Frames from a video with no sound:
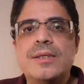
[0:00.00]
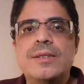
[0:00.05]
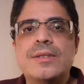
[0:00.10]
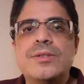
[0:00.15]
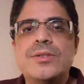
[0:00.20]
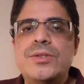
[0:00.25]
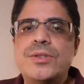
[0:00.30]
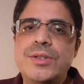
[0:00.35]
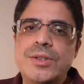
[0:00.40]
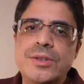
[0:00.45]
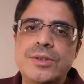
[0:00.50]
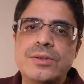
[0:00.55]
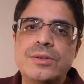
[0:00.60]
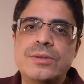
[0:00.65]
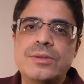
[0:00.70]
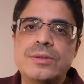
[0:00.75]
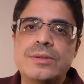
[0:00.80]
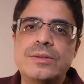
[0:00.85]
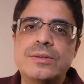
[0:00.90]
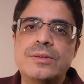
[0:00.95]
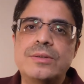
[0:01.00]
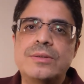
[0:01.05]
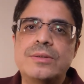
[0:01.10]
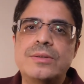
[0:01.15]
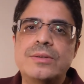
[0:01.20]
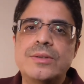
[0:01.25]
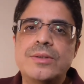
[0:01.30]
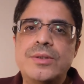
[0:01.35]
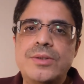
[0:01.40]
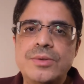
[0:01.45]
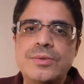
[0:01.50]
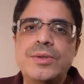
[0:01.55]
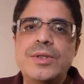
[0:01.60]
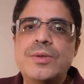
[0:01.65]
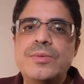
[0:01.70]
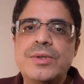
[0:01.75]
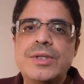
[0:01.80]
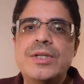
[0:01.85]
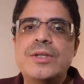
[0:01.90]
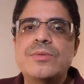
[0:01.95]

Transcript: still doing what